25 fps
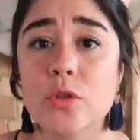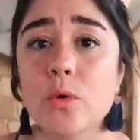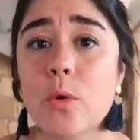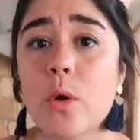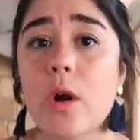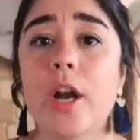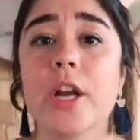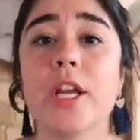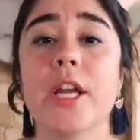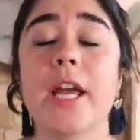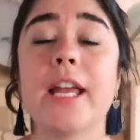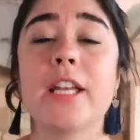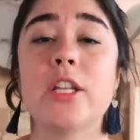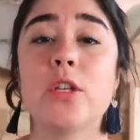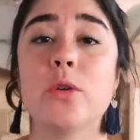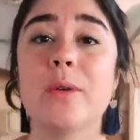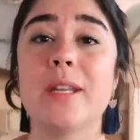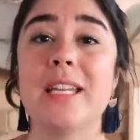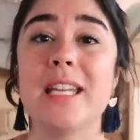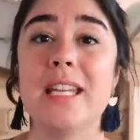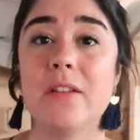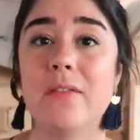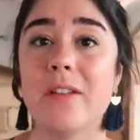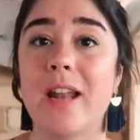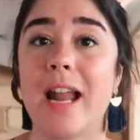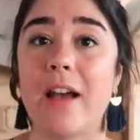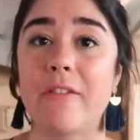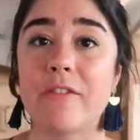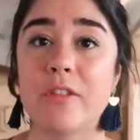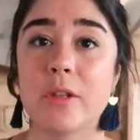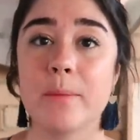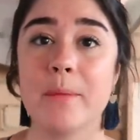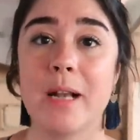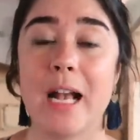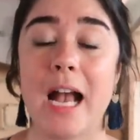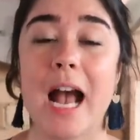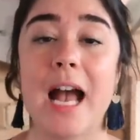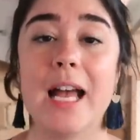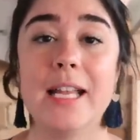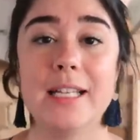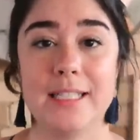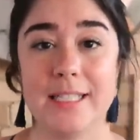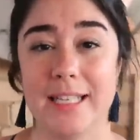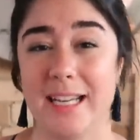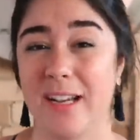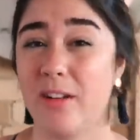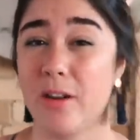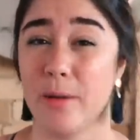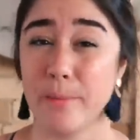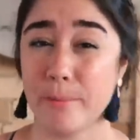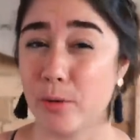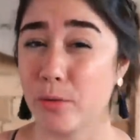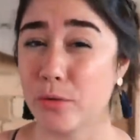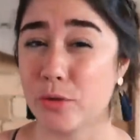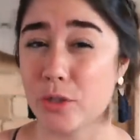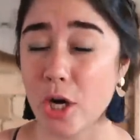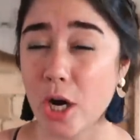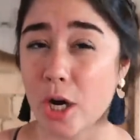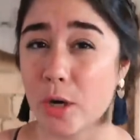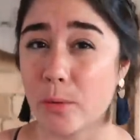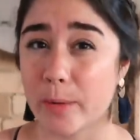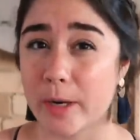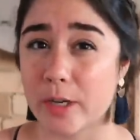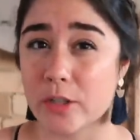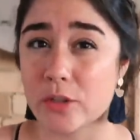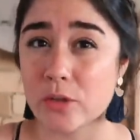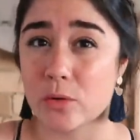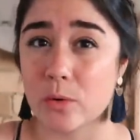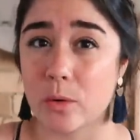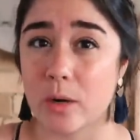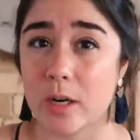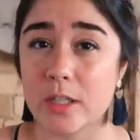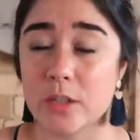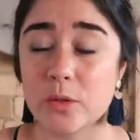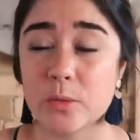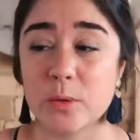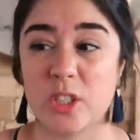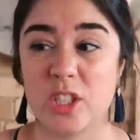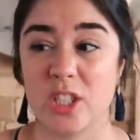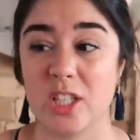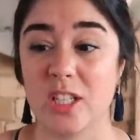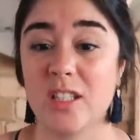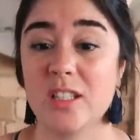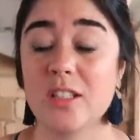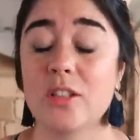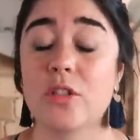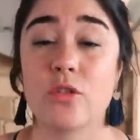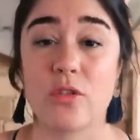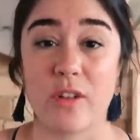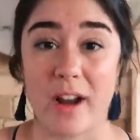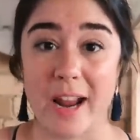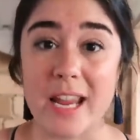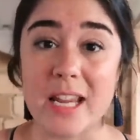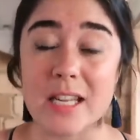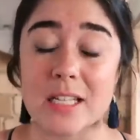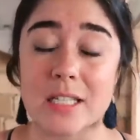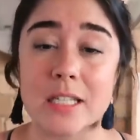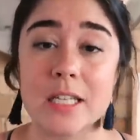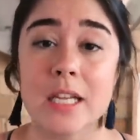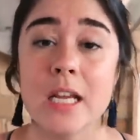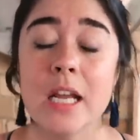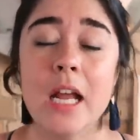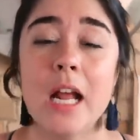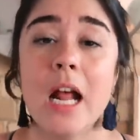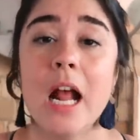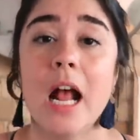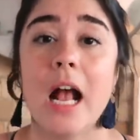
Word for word: store, and you can even have them cut down at most hardware stores, which is great.